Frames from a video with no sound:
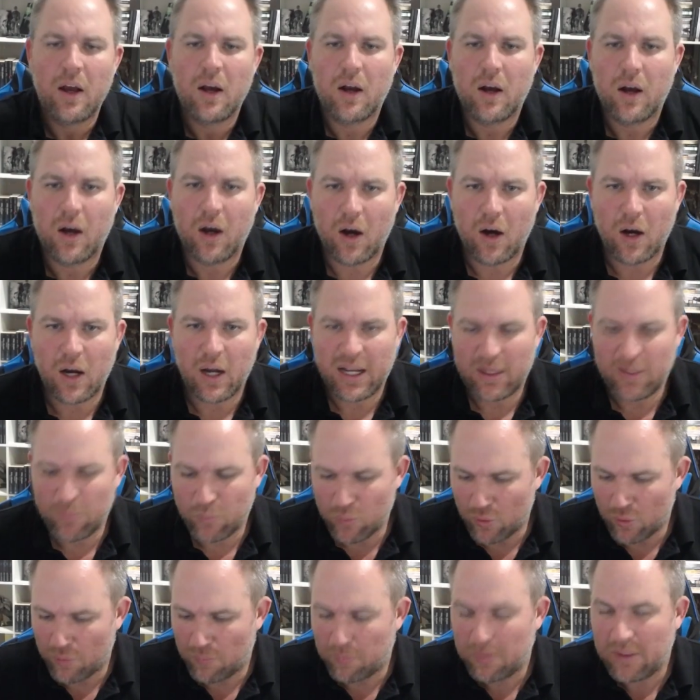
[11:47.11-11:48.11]
I
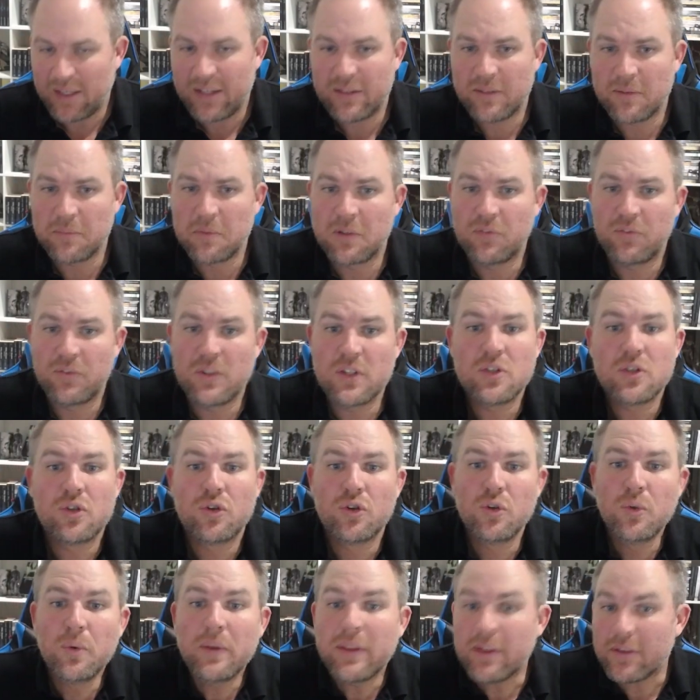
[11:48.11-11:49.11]
will play some Division
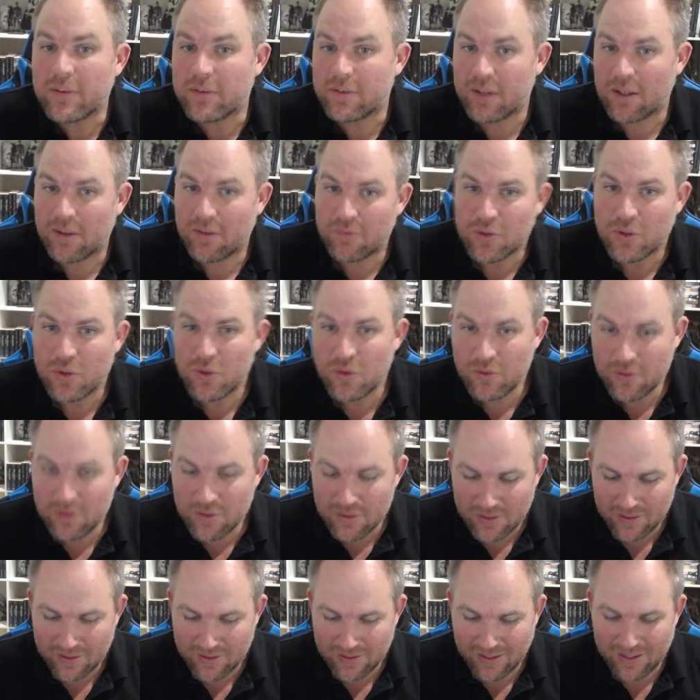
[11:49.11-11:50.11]
2 with it this afternoon.
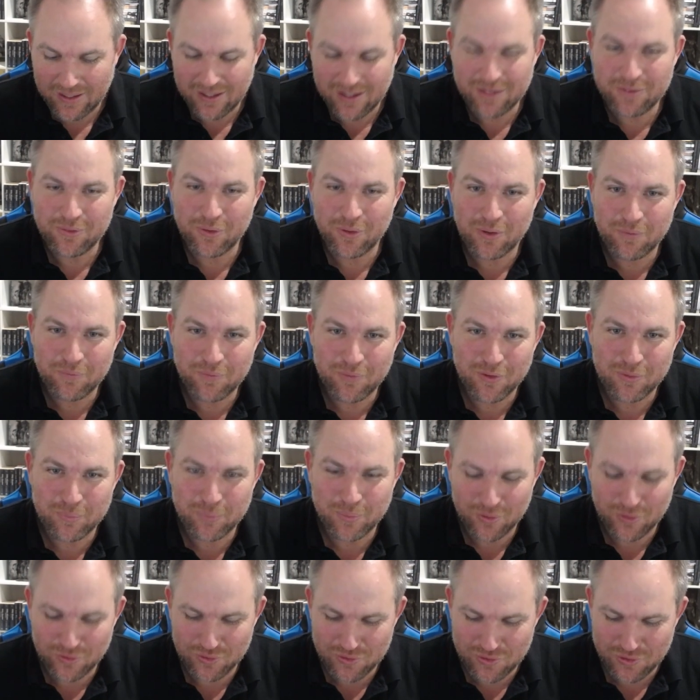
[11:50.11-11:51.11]
Not a
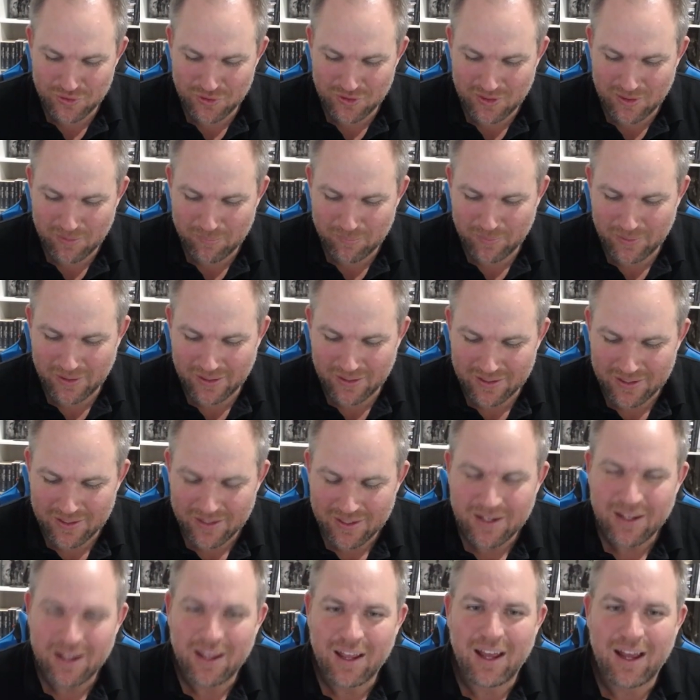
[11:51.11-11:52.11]
first-person shooter, but
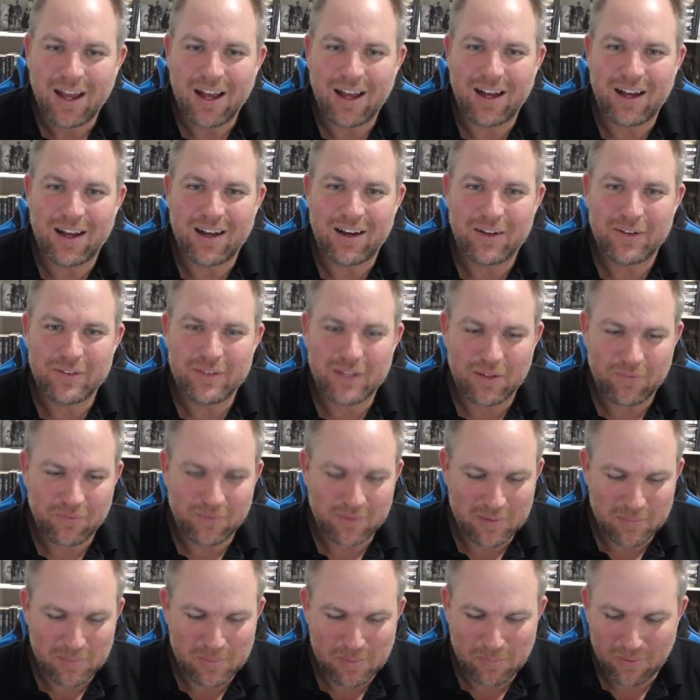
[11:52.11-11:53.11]
I'll
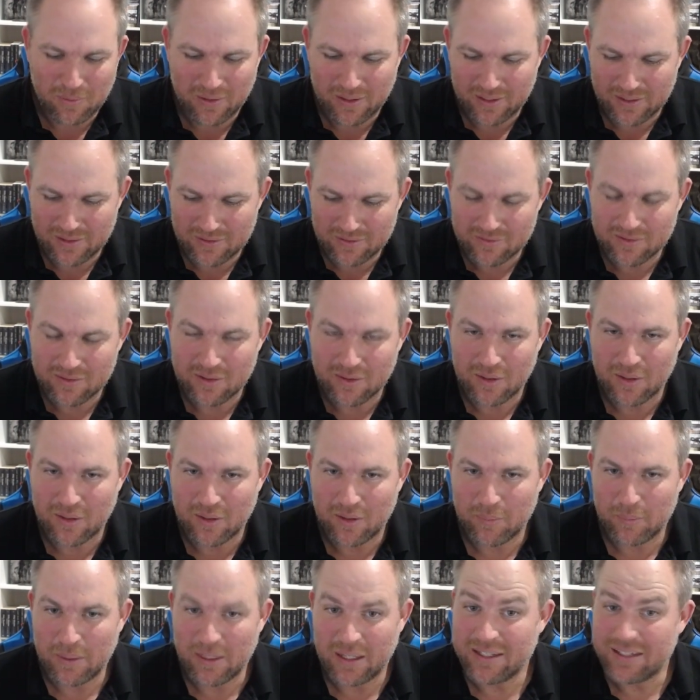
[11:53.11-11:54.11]
definitely be playing
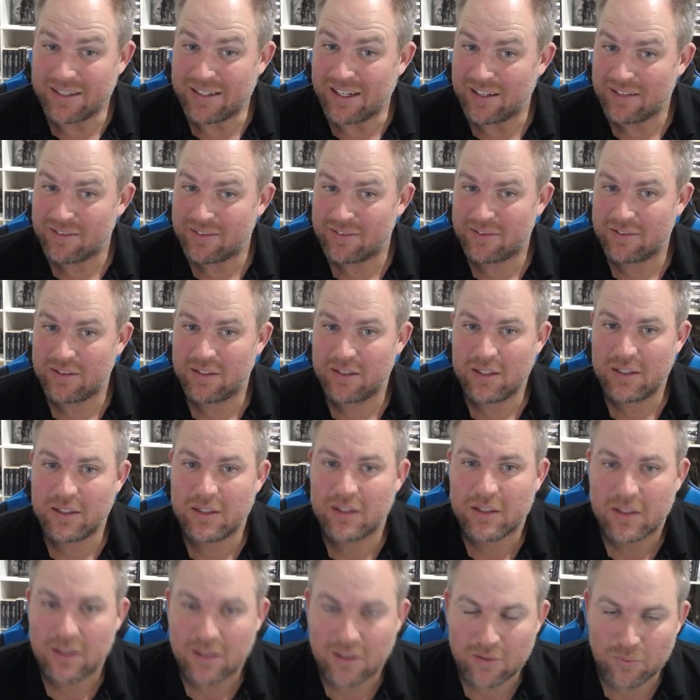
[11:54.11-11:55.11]
some Destiny
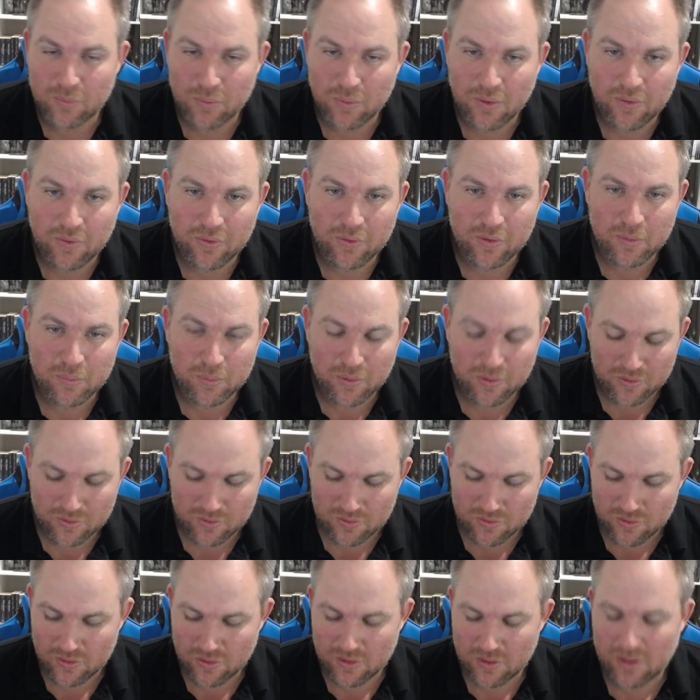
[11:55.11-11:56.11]
as well, third-person
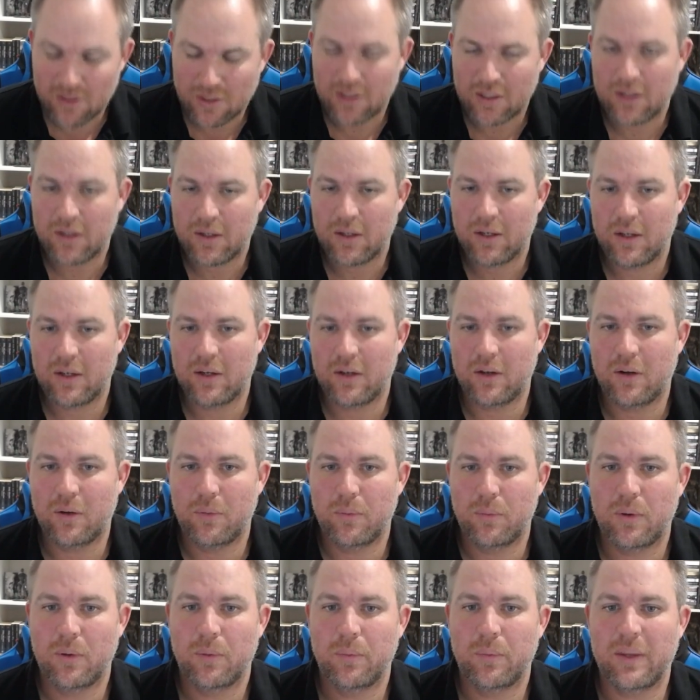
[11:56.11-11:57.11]
shooter, and I'll
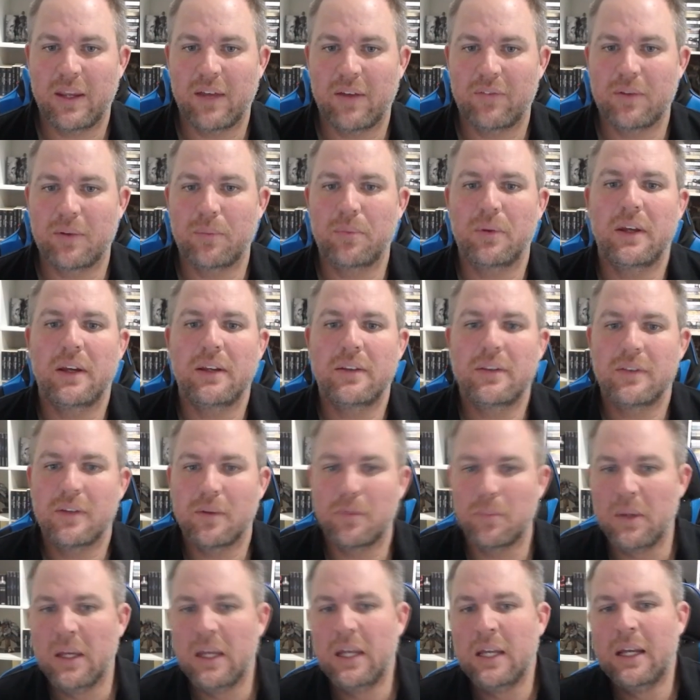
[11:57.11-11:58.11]
probably have to play
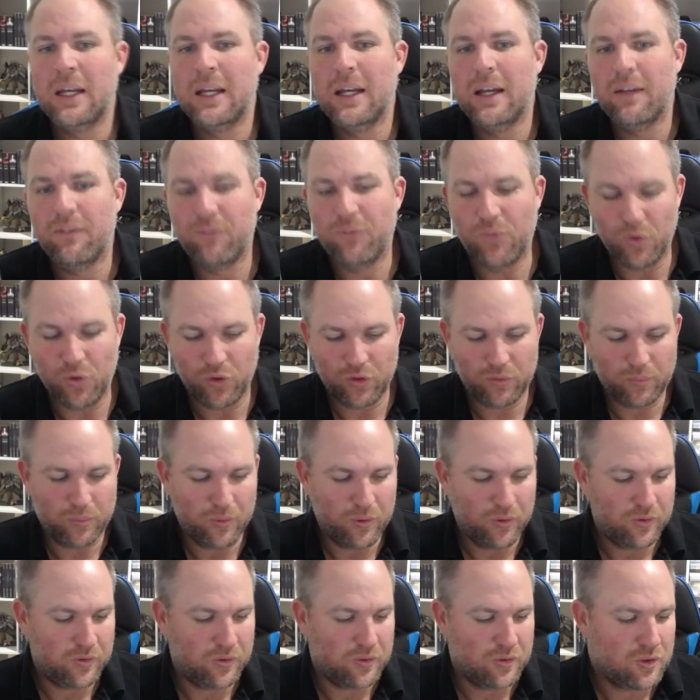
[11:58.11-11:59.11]
some
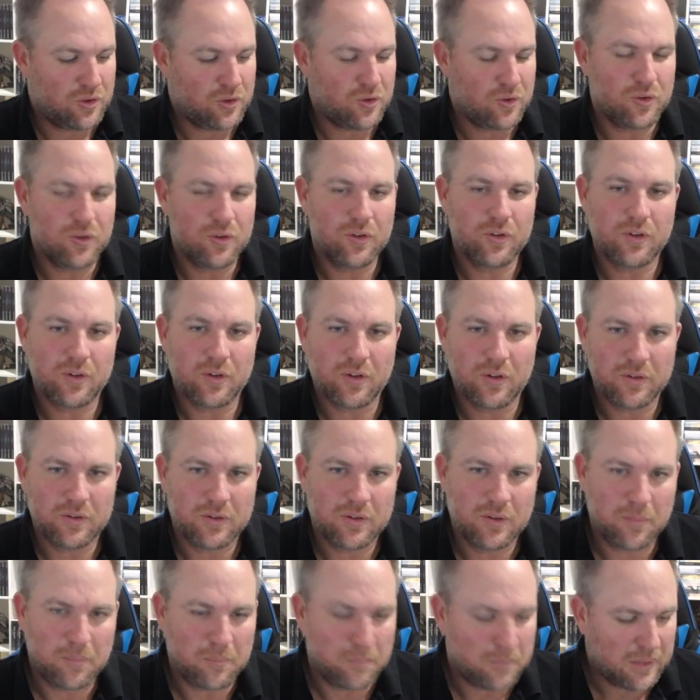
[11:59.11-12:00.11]
first-person shooters. I've got
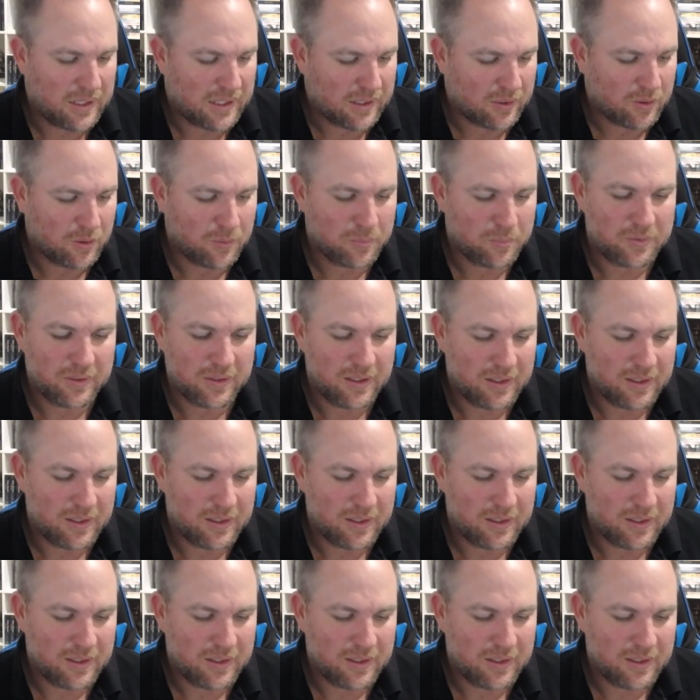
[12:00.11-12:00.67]
some Black Ops there